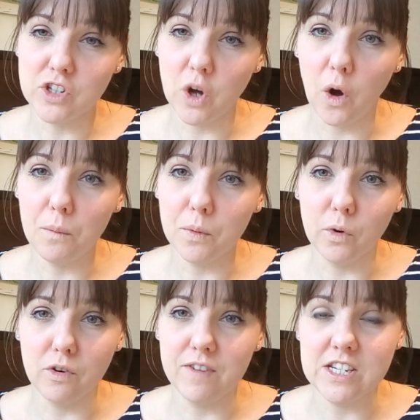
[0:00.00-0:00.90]
top
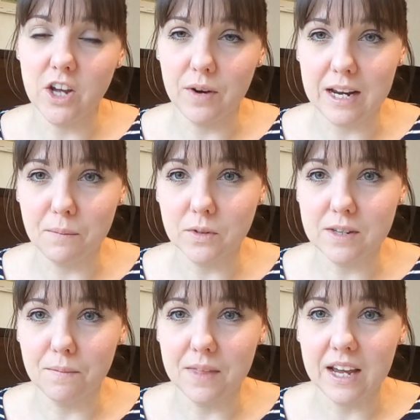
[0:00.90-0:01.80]
or a video clip or
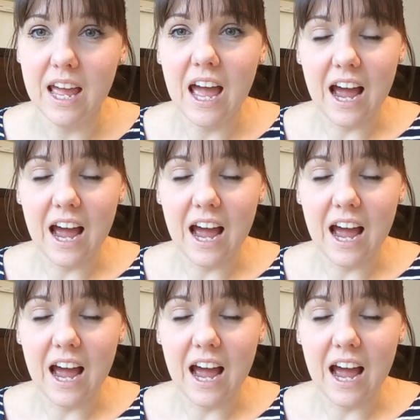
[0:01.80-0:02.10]
something.